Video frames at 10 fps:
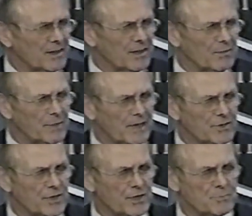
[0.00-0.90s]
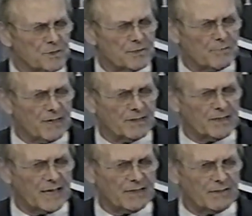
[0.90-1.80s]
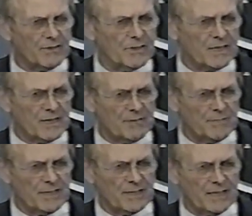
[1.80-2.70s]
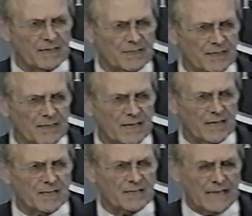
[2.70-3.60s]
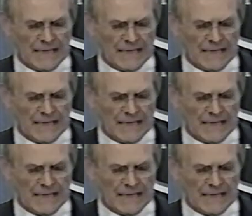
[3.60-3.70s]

he'll make judgments about that in good time, and I guess